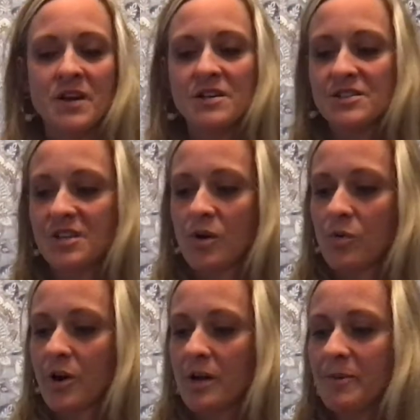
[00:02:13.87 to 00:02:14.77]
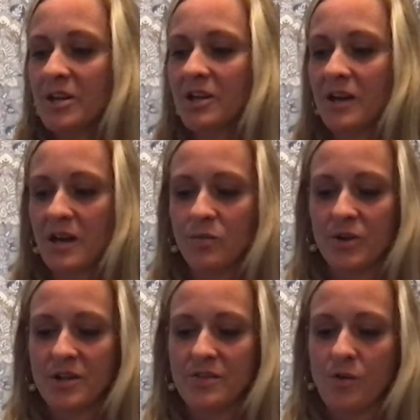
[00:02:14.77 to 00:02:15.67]
So we're going to begin
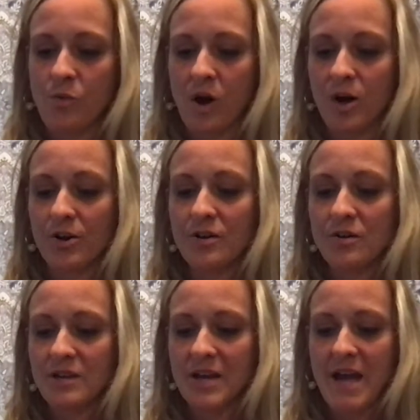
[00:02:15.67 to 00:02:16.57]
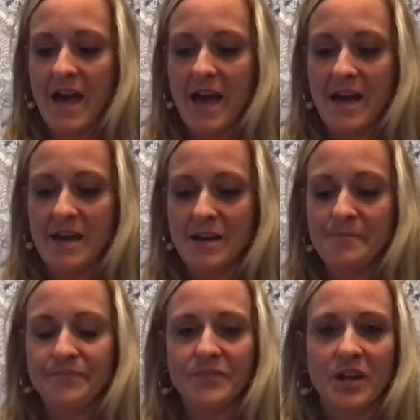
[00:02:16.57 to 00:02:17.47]
with the word A,
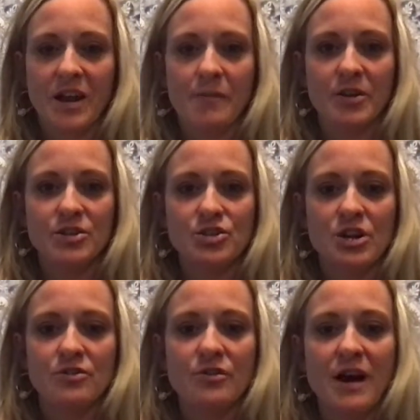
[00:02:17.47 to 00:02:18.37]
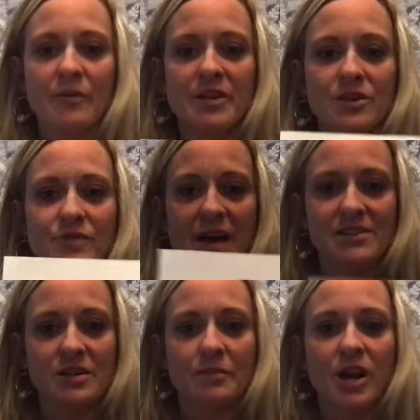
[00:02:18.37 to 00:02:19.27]
and I'm going to show you how we do that.
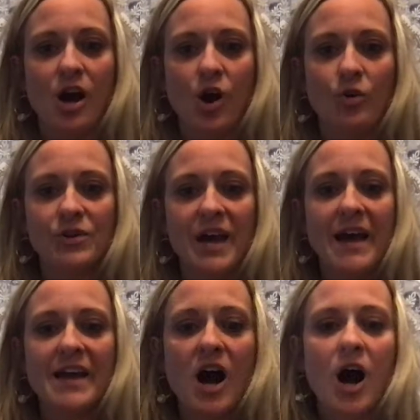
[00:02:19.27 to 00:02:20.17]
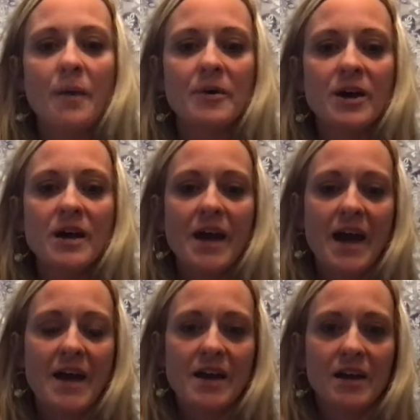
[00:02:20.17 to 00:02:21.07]
So I'm going to hold A up,
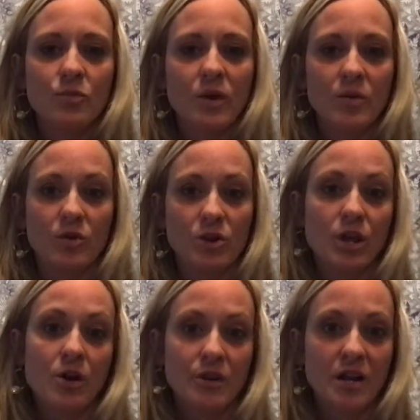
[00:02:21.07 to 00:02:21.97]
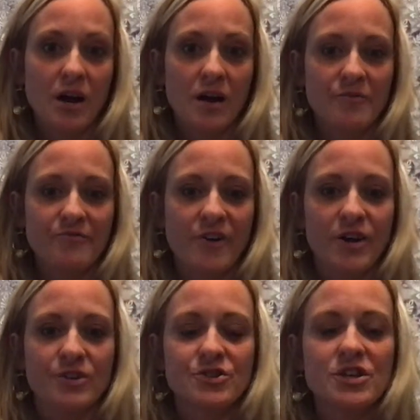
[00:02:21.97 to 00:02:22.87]
and we will load it up
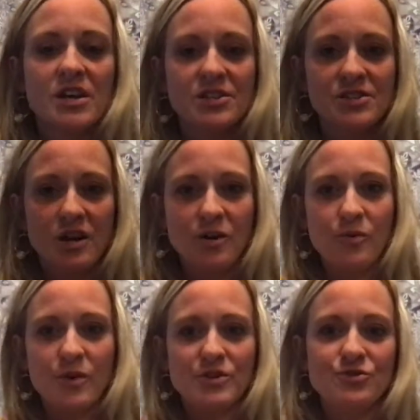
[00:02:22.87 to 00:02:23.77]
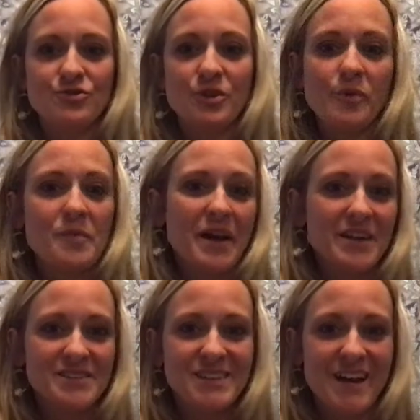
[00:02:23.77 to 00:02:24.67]
first. So usually we make
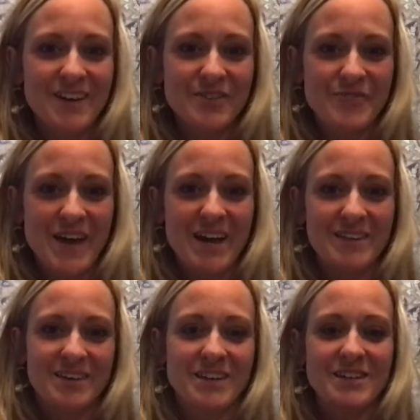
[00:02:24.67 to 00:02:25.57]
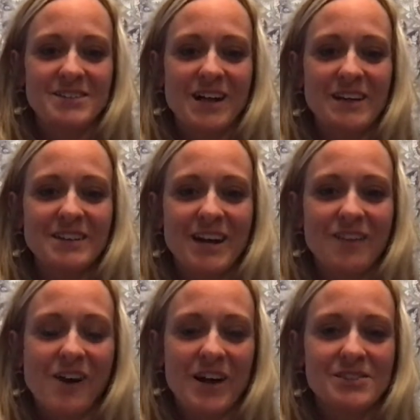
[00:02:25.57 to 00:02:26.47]
a sound effect. The kids like that a lot.